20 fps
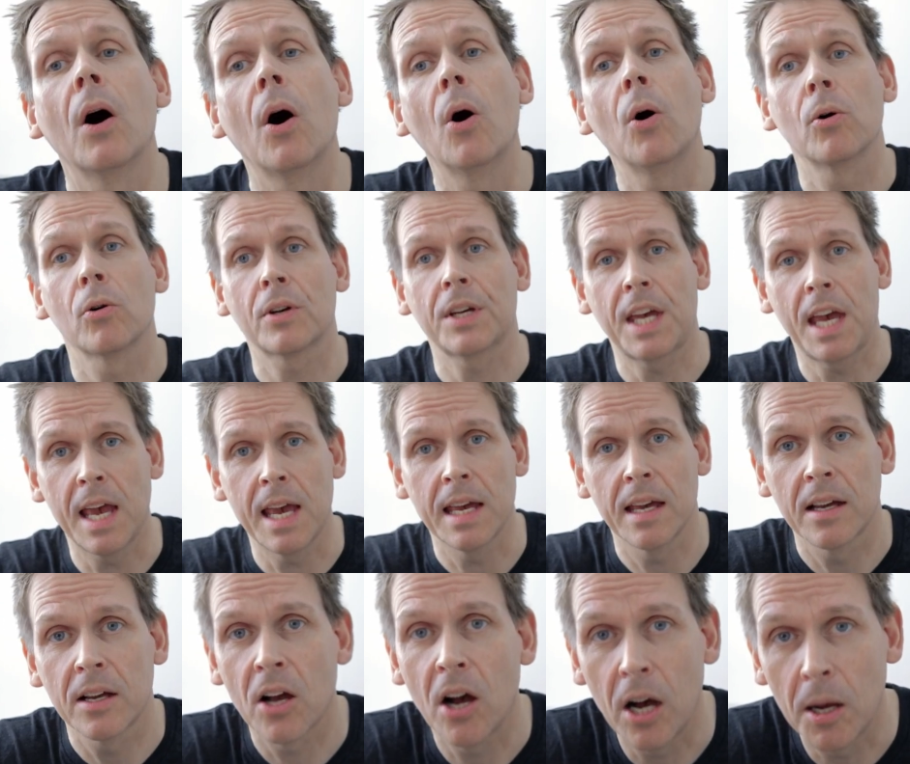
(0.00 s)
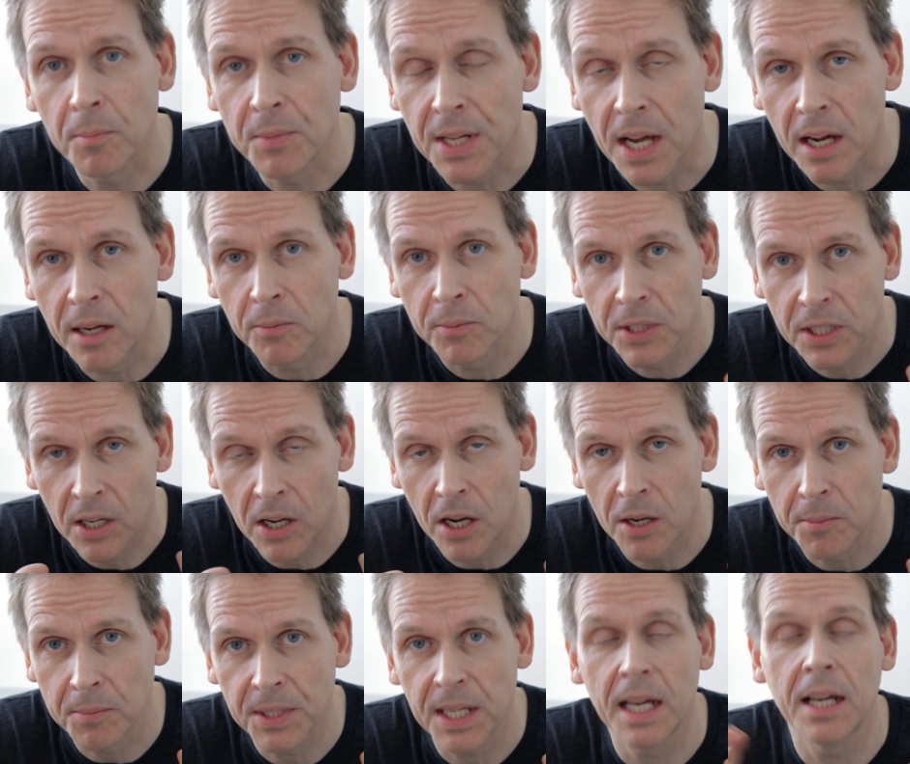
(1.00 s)
Okay, calm down,
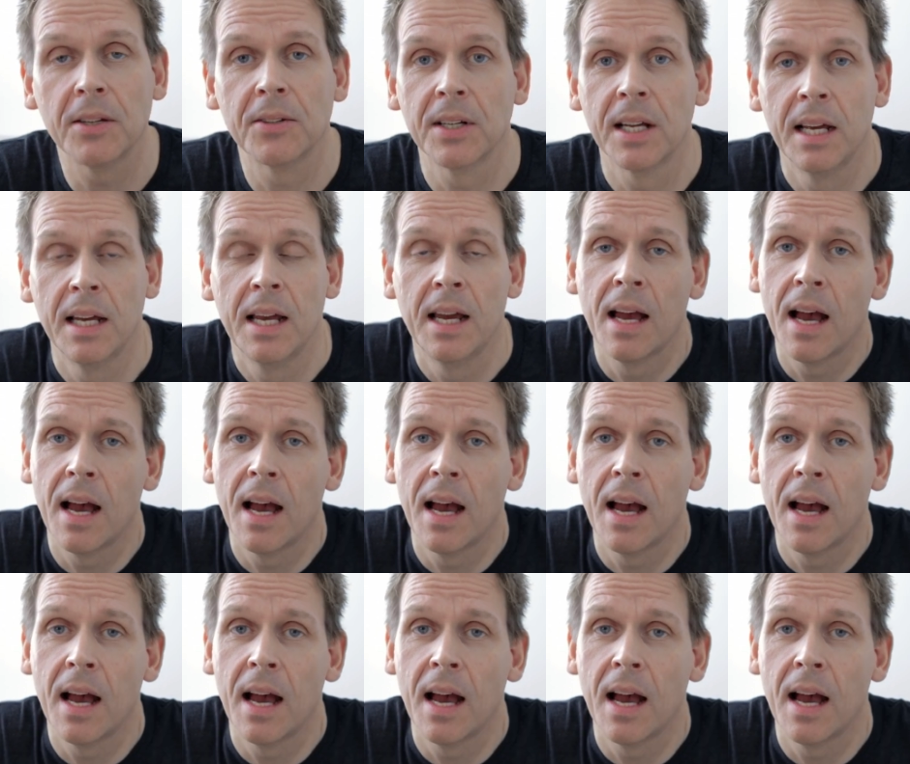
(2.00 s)
calm down.